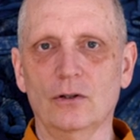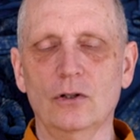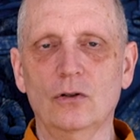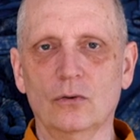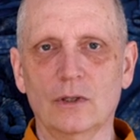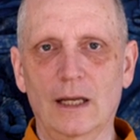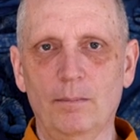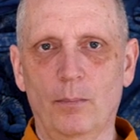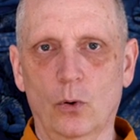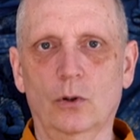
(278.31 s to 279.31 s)
you don't
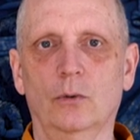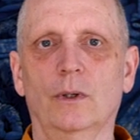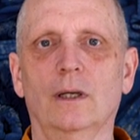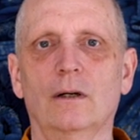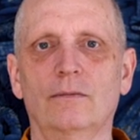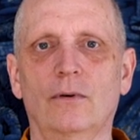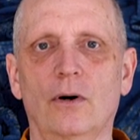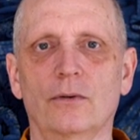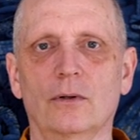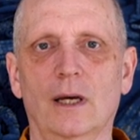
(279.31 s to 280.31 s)
get born without a
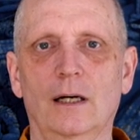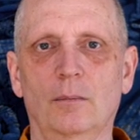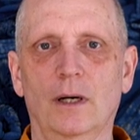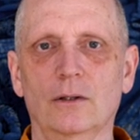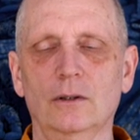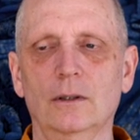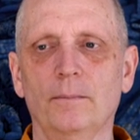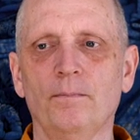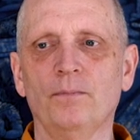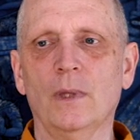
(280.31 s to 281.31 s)
father and a mother,
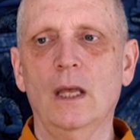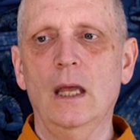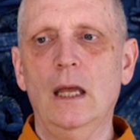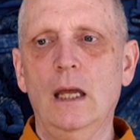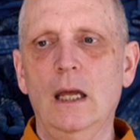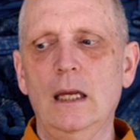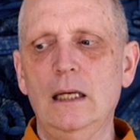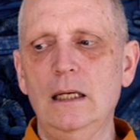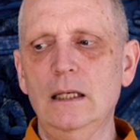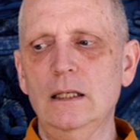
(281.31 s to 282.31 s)

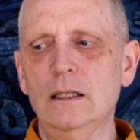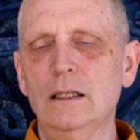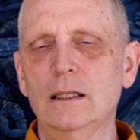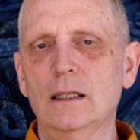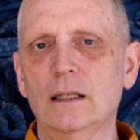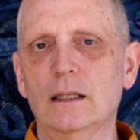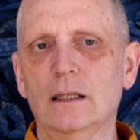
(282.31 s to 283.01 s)
is